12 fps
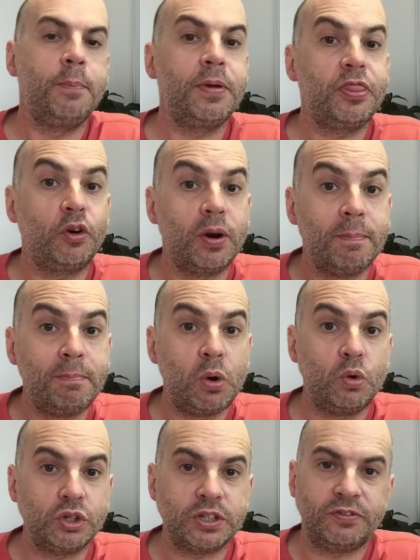But there are
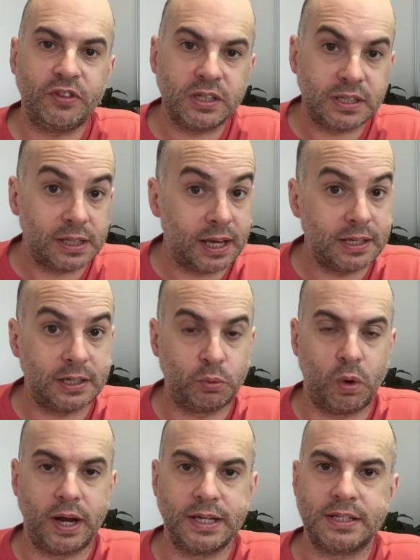more sophisticated
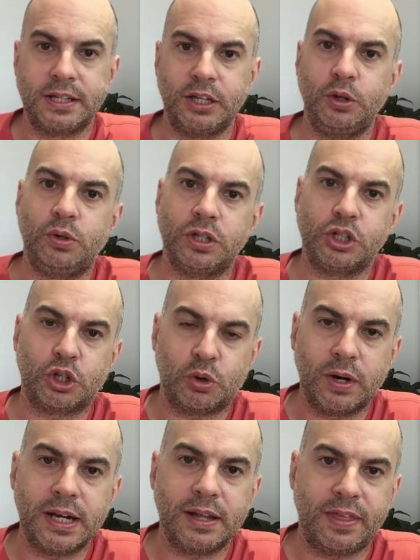ways that you can
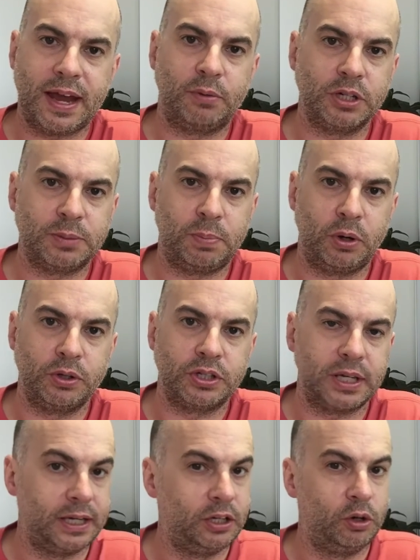trigger that
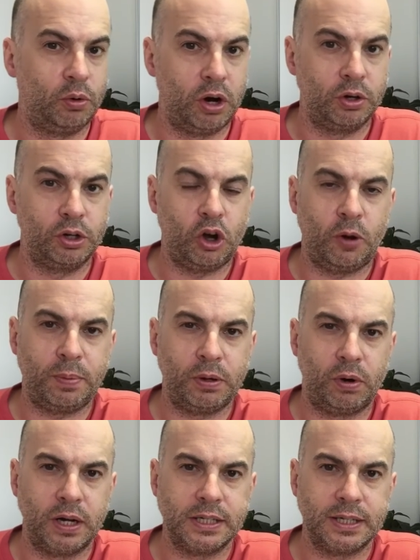response in your own
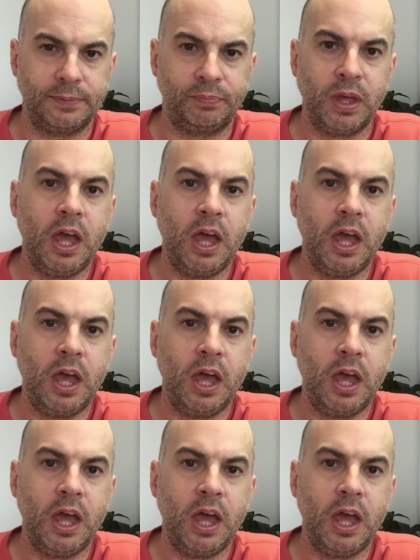copywriting.